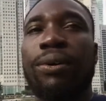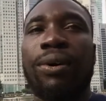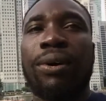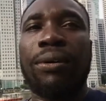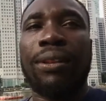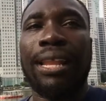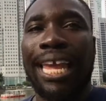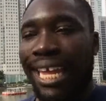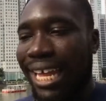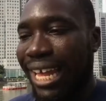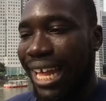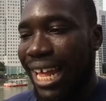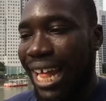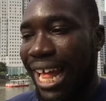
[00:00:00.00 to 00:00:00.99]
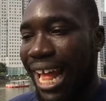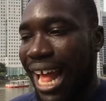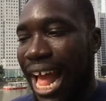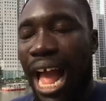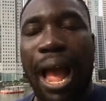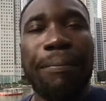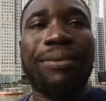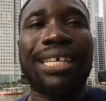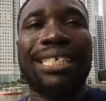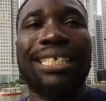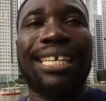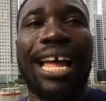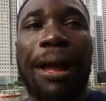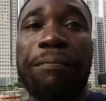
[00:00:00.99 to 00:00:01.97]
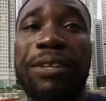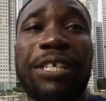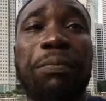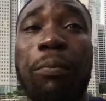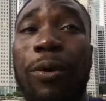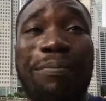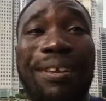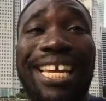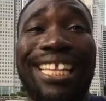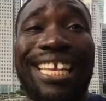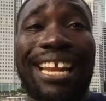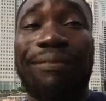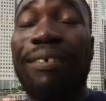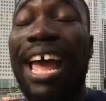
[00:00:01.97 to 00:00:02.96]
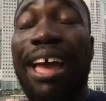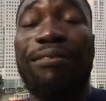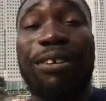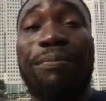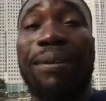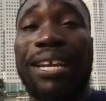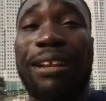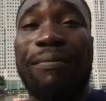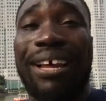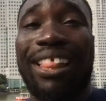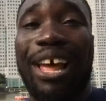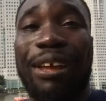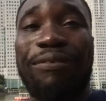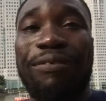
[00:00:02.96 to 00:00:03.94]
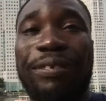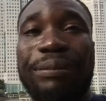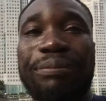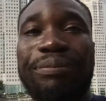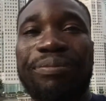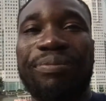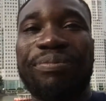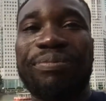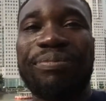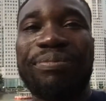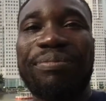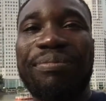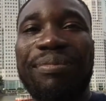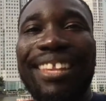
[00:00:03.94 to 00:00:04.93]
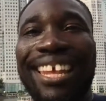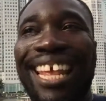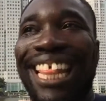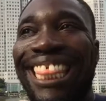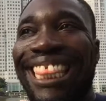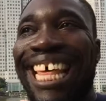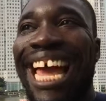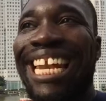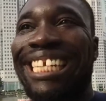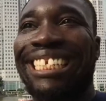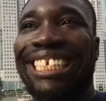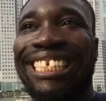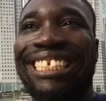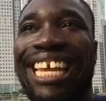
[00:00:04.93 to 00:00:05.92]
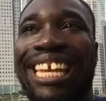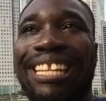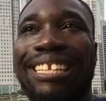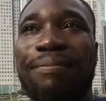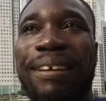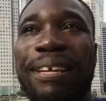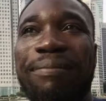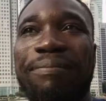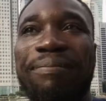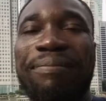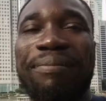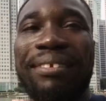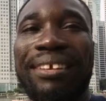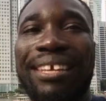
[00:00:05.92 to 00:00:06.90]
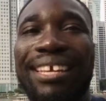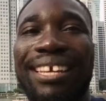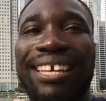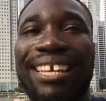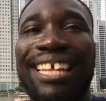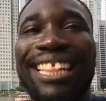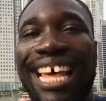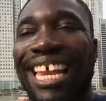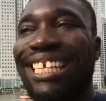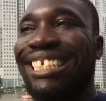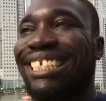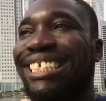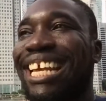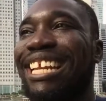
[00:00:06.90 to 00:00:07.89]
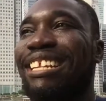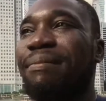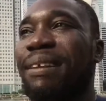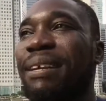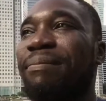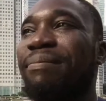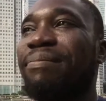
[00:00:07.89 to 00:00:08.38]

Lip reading: are like, I'm just more me than I've ever been in my life. That is exciting to me. That is exciting to me.